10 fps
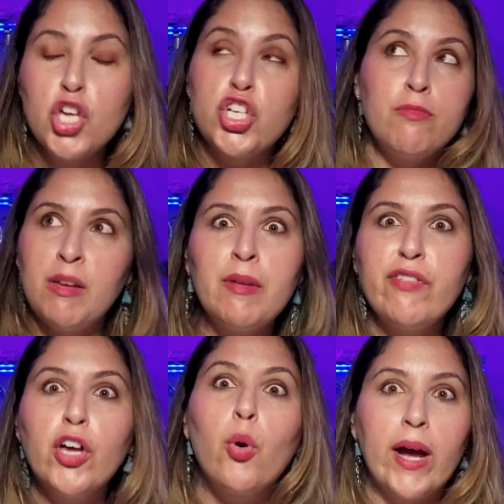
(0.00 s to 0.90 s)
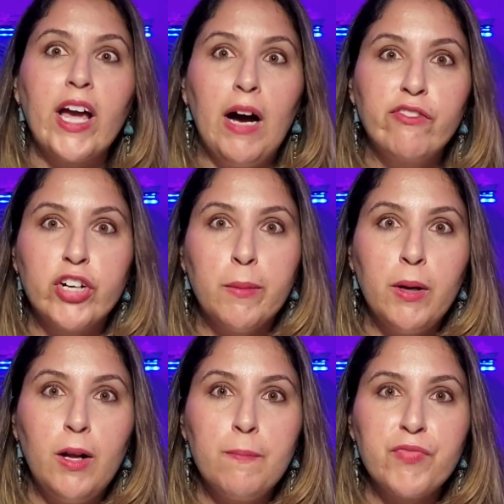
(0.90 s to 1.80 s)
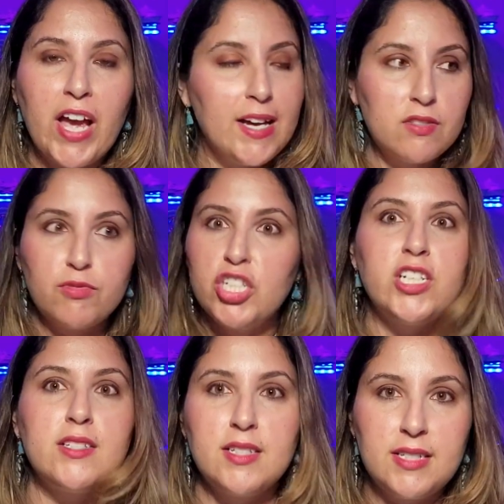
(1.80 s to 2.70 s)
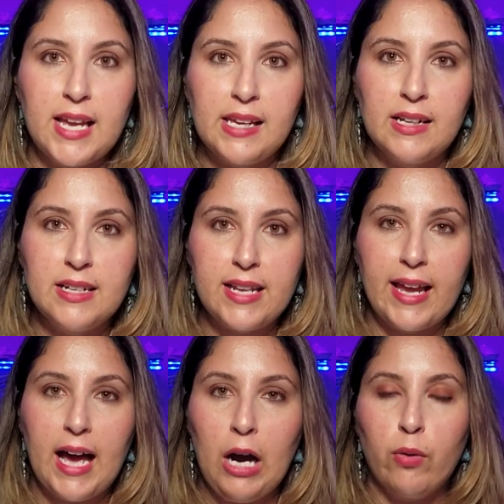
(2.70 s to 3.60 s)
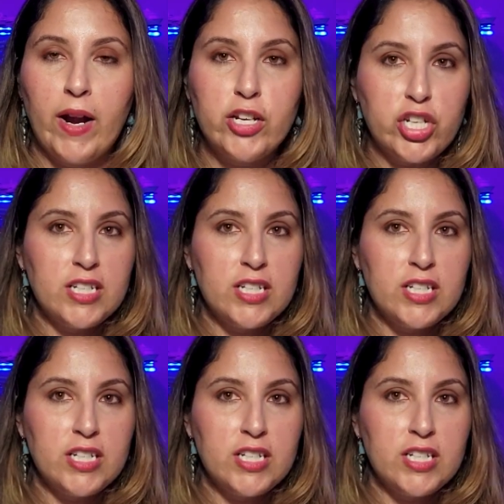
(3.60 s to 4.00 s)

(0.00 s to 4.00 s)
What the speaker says: she made me feel quite comfortable, as she does this day in and day out, right?